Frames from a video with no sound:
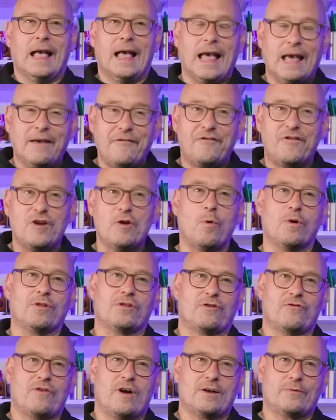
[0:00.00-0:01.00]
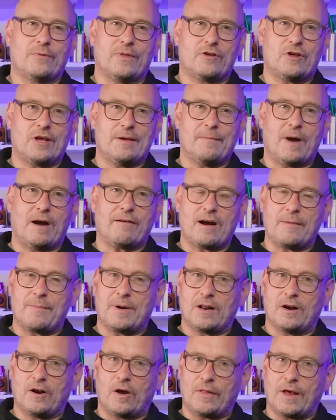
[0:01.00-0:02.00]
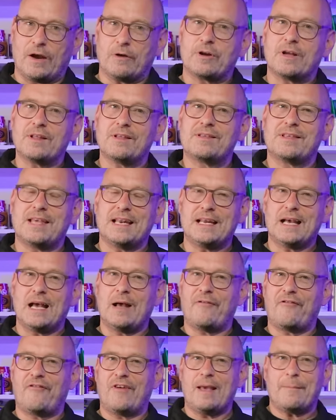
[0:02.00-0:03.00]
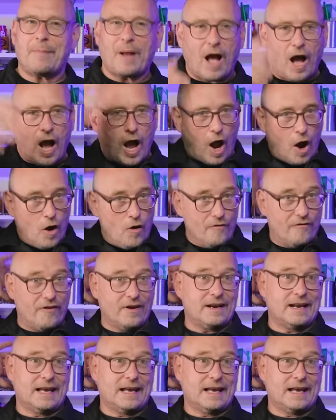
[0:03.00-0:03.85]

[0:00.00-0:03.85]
If you want to ride with the chin bar open a lot though, consider a flip over